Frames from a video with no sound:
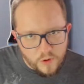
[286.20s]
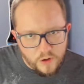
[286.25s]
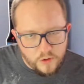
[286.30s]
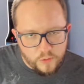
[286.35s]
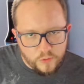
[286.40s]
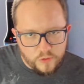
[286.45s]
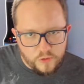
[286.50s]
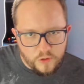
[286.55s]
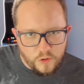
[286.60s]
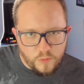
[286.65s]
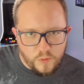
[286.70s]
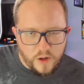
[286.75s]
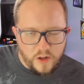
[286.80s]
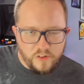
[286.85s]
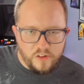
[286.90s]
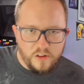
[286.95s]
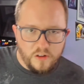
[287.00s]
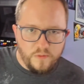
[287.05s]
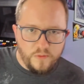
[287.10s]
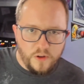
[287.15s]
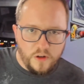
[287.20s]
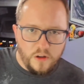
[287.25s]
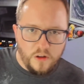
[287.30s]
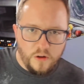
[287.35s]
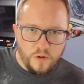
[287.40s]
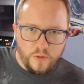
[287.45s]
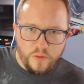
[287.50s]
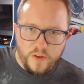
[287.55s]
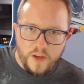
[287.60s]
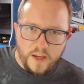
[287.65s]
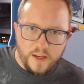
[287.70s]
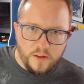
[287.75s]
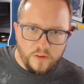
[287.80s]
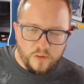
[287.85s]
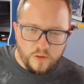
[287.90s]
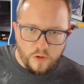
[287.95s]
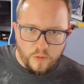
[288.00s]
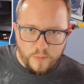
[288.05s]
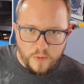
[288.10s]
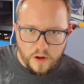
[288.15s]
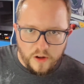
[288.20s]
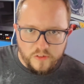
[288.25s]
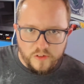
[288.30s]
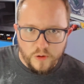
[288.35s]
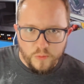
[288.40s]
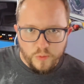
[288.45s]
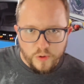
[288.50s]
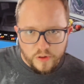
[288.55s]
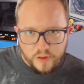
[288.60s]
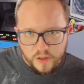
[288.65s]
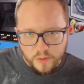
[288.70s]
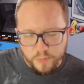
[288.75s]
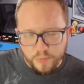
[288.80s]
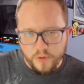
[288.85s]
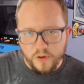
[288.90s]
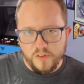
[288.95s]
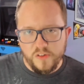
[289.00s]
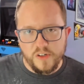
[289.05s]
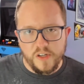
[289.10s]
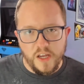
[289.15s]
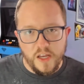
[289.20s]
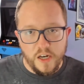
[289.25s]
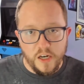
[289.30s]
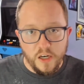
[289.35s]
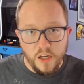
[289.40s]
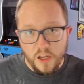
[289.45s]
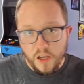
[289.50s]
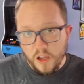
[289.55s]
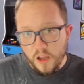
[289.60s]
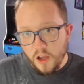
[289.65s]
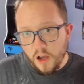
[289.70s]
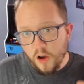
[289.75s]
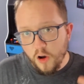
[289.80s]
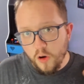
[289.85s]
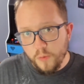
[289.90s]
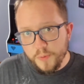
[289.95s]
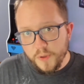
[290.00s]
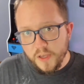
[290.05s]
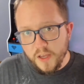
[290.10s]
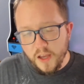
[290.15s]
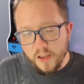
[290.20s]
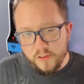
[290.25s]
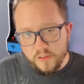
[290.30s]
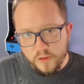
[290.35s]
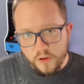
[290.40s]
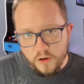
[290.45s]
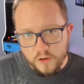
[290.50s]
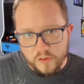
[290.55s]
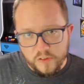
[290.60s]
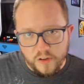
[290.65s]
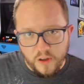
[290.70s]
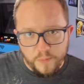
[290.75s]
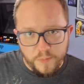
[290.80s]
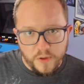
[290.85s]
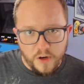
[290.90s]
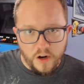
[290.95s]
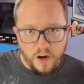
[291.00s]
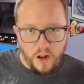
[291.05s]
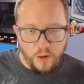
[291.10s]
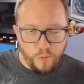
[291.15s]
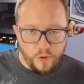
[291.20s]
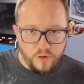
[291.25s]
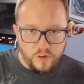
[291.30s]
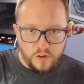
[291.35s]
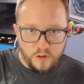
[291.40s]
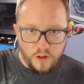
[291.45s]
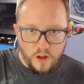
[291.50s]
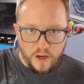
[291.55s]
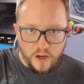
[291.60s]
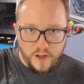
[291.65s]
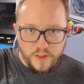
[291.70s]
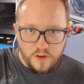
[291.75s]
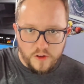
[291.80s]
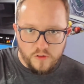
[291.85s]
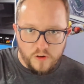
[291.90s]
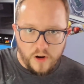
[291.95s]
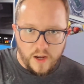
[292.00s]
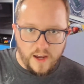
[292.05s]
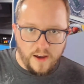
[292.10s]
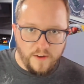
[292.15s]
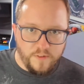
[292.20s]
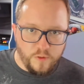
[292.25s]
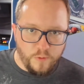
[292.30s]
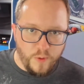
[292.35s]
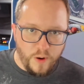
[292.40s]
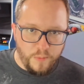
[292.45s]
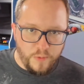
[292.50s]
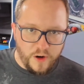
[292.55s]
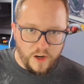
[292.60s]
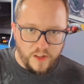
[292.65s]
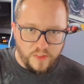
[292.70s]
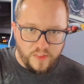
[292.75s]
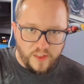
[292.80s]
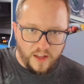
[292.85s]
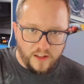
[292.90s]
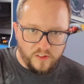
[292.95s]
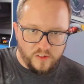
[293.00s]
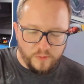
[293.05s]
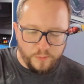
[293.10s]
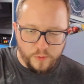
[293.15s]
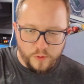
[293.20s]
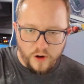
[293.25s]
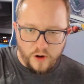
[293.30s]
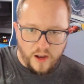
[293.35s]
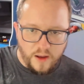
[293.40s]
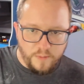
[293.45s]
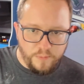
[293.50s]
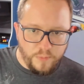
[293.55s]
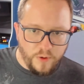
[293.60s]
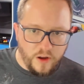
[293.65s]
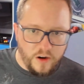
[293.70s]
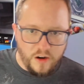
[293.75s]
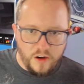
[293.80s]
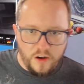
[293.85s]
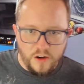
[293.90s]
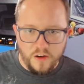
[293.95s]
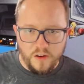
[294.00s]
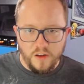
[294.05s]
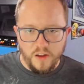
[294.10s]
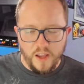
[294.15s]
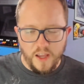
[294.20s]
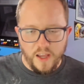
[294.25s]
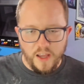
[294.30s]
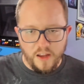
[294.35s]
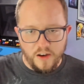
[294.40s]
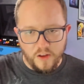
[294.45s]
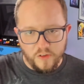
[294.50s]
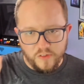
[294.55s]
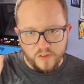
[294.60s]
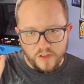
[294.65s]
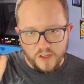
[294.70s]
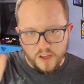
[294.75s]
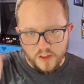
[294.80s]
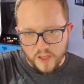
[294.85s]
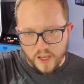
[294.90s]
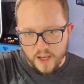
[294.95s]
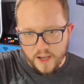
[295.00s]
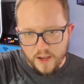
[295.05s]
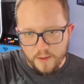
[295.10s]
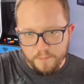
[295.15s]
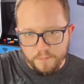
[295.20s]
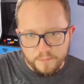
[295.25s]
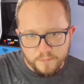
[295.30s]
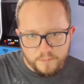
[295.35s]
who's still watching the video, thank you so much. I really appreciate it. I hope you guys learned something, and I wish you luck in the draft. Remember to hit that subscribe button, and I'll see you in the game.